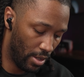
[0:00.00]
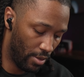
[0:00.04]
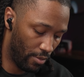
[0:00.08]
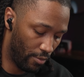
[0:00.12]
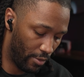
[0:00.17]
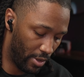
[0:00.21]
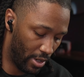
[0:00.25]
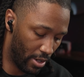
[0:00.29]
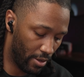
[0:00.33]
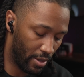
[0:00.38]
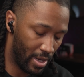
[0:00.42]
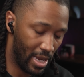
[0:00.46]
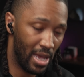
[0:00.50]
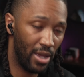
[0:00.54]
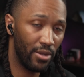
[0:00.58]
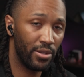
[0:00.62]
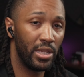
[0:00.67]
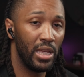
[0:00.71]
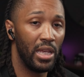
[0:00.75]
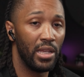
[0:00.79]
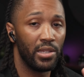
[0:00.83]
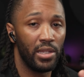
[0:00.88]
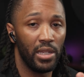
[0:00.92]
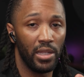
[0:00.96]
We are now
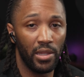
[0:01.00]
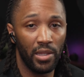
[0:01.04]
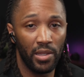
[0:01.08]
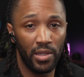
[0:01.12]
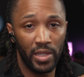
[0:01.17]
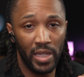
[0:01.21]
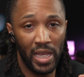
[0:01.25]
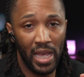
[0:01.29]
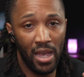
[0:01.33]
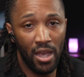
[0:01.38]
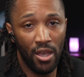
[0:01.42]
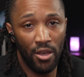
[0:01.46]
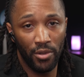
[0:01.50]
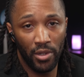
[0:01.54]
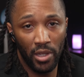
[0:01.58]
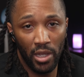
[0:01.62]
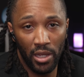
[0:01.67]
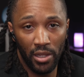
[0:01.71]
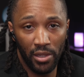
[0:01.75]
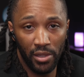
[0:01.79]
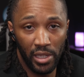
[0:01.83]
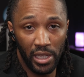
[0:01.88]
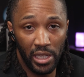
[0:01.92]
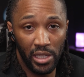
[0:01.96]
testing the sound
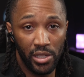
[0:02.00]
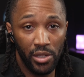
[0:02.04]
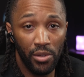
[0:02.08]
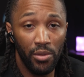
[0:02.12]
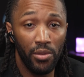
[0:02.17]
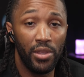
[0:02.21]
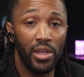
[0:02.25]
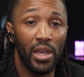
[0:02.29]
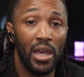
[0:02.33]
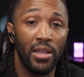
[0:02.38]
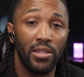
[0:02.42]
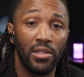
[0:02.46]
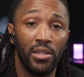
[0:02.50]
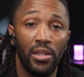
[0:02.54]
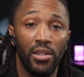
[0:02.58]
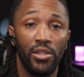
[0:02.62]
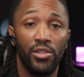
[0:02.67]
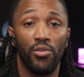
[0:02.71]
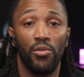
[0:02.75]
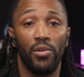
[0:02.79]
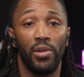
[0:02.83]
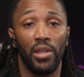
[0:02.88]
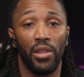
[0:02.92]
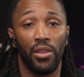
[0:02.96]
on the
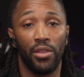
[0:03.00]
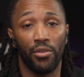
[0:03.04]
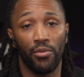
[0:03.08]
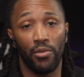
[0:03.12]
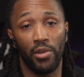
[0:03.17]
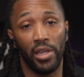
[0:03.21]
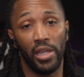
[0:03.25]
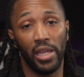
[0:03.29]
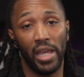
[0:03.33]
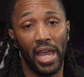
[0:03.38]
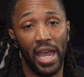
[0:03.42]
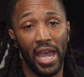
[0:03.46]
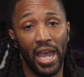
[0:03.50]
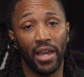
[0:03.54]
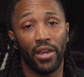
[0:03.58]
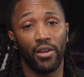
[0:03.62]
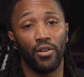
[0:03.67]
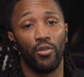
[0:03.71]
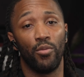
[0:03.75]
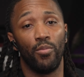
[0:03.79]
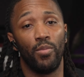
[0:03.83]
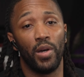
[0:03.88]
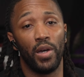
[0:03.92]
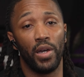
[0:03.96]
2023
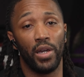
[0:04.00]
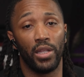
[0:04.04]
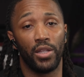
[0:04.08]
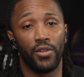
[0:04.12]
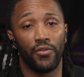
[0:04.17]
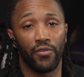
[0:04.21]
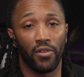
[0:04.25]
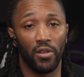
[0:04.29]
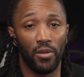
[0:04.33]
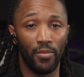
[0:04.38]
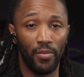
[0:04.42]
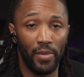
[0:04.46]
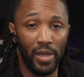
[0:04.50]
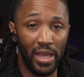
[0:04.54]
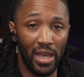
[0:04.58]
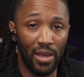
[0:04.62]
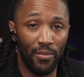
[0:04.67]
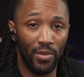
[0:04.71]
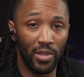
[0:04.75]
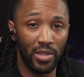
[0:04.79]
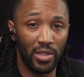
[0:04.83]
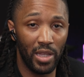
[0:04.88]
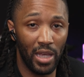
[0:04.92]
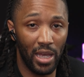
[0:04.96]
Echo Buds from
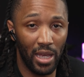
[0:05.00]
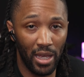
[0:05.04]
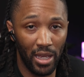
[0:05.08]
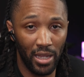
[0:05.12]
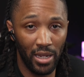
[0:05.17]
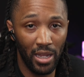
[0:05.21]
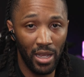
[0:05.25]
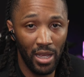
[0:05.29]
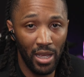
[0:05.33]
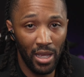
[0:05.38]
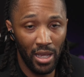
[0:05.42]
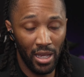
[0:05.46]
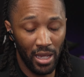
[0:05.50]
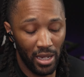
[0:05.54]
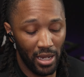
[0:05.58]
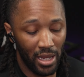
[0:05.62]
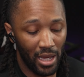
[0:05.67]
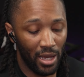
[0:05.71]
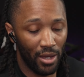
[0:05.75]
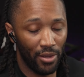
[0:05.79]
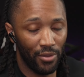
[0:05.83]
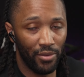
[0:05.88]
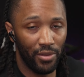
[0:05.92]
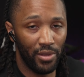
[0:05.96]
Amazon.
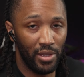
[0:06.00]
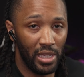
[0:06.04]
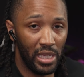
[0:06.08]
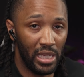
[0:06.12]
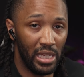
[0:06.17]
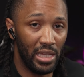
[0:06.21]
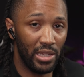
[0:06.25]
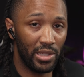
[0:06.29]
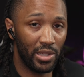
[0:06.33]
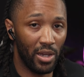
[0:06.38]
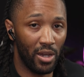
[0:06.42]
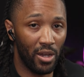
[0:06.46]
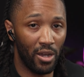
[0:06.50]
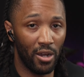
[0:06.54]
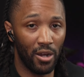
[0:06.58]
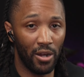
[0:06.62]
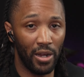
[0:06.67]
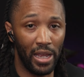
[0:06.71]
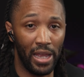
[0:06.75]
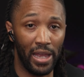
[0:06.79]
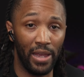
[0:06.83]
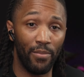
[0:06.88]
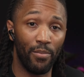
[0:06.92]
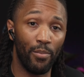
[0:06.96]
Now, these are
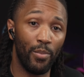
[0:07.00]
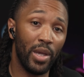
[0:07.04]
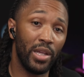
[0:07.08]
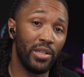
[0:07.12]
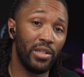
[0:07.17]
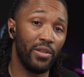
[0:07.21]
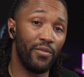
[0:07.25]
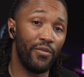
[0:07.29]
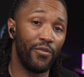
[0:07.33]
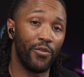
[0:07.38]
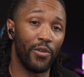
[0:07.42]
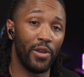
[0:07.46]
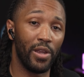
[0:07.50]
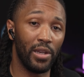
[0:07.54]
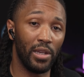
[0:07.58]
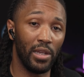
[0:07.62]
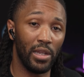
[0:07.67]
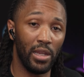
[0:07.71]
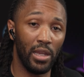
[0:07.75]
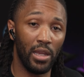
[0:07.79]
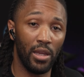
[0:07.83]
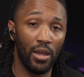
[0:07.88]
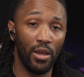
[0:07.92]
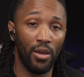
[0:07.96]
a
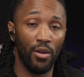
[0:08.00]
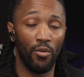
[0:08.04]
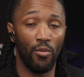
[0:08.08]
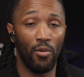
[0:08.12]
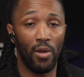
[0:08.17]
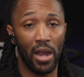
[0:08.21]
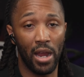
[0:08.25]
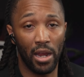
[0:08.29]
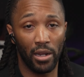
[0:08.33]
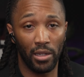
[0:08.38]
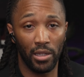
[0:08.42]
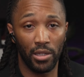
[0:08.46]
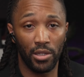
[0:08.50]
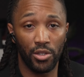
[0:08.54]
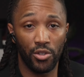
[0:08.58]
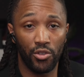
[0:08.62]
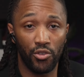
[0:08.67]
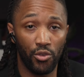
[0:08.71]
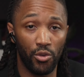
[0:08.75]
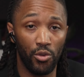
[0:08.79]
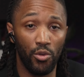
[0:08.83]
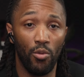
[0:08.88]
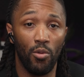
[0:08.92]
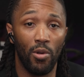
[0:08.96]
budget-friendly wireless,
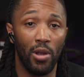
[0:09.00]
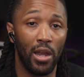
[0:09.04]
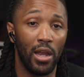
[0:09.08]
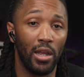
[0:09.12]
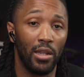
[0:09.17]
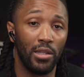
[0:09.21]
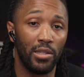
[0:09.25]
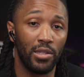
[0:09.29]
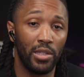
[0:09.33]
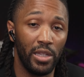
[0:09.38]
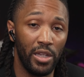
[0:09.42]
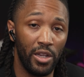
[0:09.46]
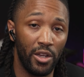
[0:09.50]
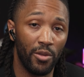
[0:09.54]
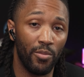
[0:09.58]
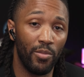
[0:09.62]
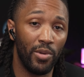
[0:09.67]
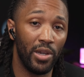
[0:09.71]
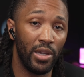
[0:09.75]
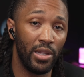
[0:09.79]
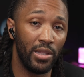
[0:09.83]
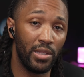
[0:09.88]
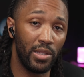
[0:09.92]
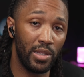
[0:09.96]
true wireless
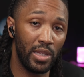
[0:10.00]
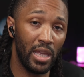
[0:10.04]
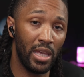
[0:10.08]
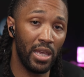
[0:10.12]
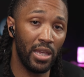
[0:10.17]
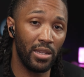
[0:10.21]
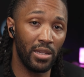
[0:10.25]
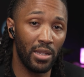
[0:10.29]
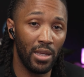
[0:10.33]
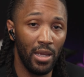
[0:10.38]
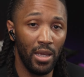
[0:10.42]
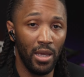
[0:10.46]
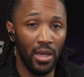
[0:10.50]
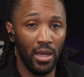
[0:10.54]
earbud set